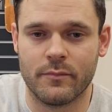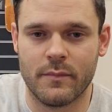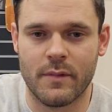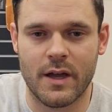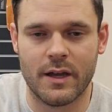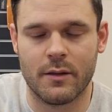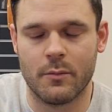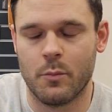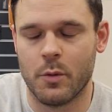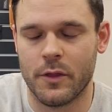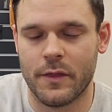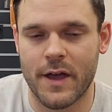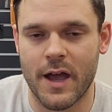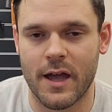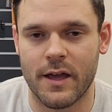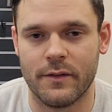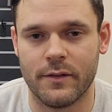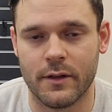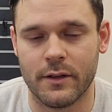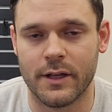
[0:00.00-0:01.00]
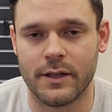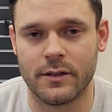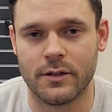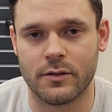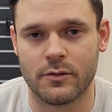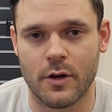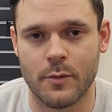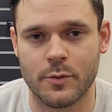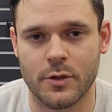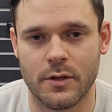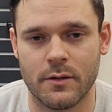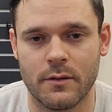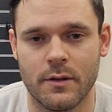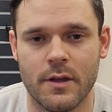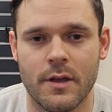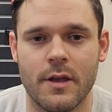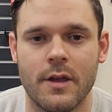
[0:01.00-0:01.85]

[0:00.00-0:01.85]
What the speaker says: I can put that in the link description.